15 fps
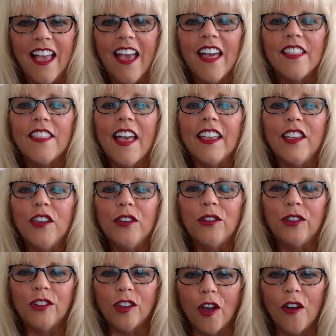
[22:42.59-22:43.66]
Thank you
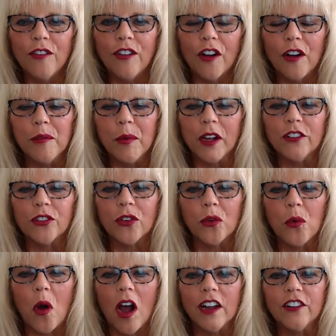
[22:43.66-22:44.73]
so very much for
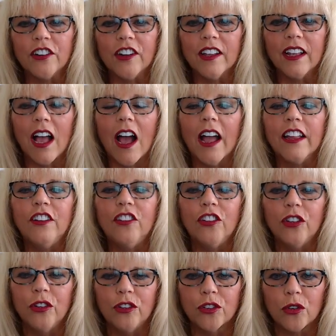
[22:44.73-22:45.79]
watching. I
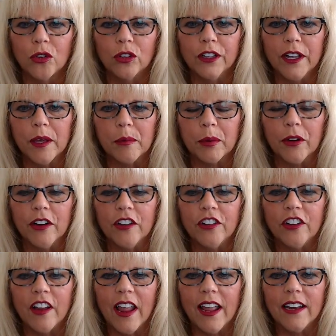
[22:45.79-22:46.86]
do truly
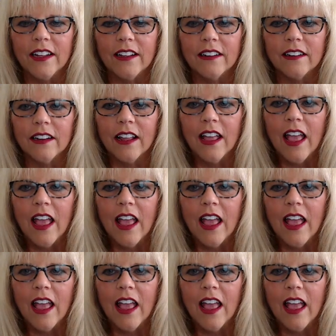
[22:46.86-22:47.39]
appreciate it.